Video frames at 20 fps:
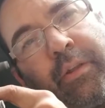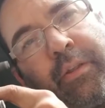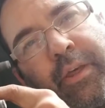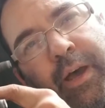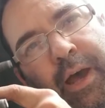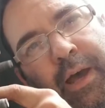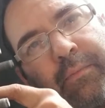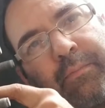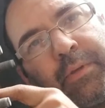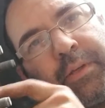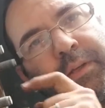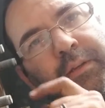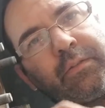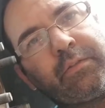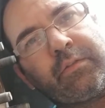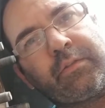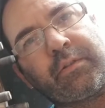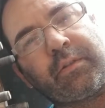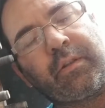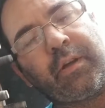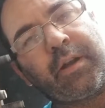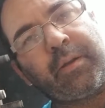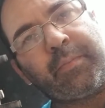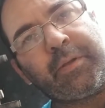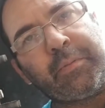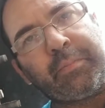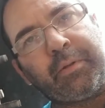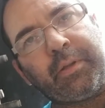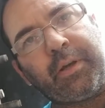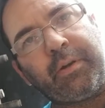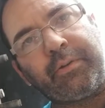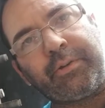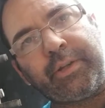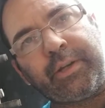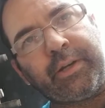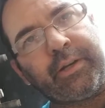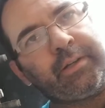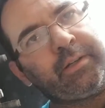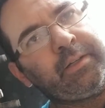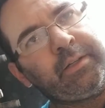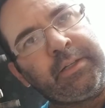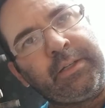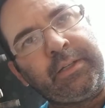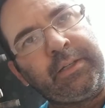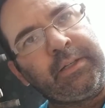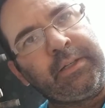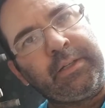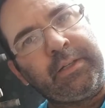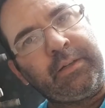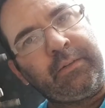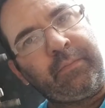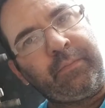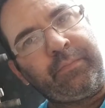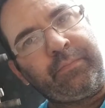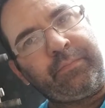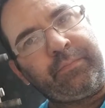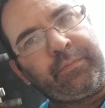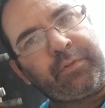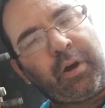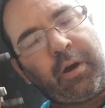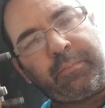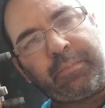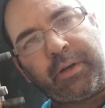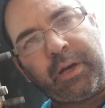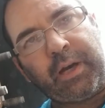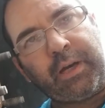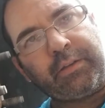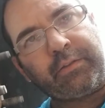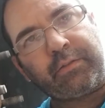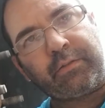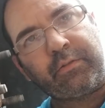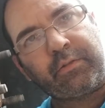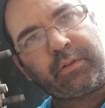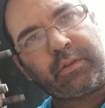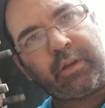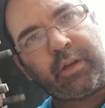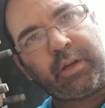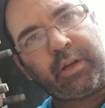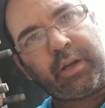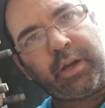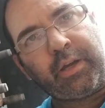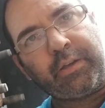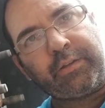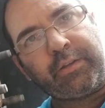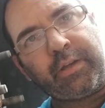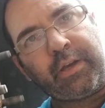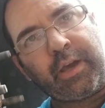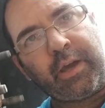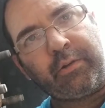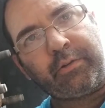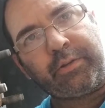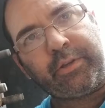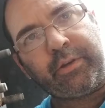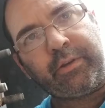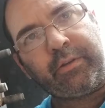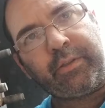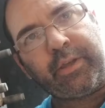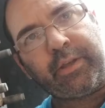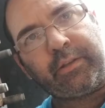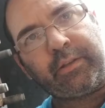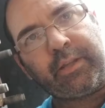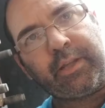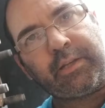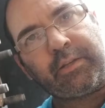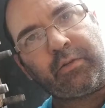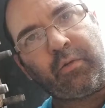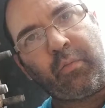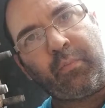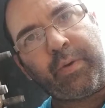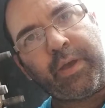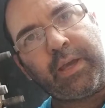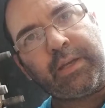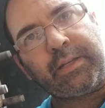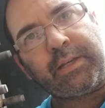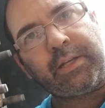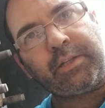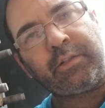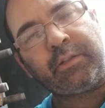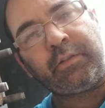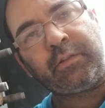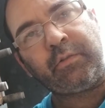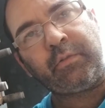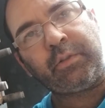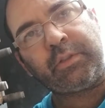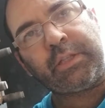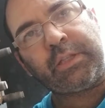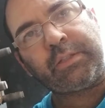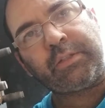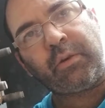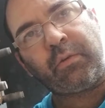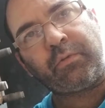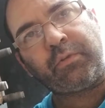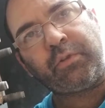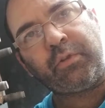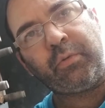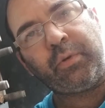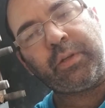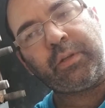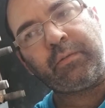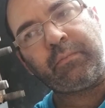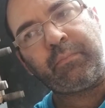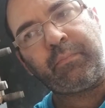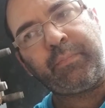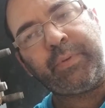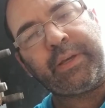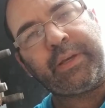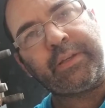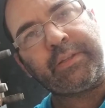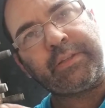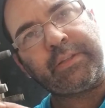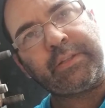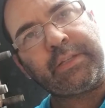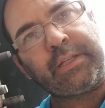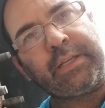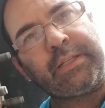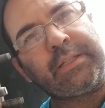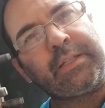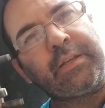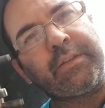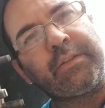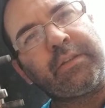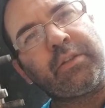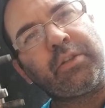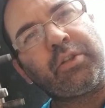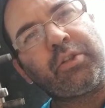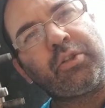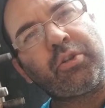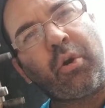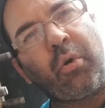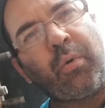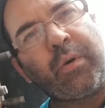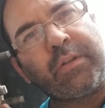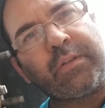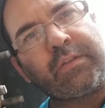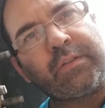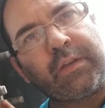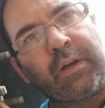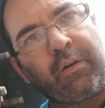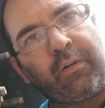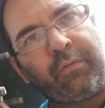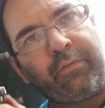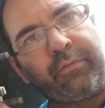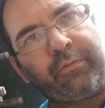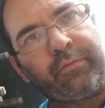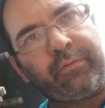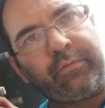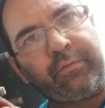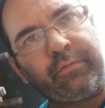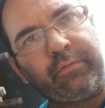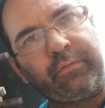that because there's a lot of people out there, top guys. There's a lot of guys out there that don't pay attention to it, that don't do it because it doesn't show itself.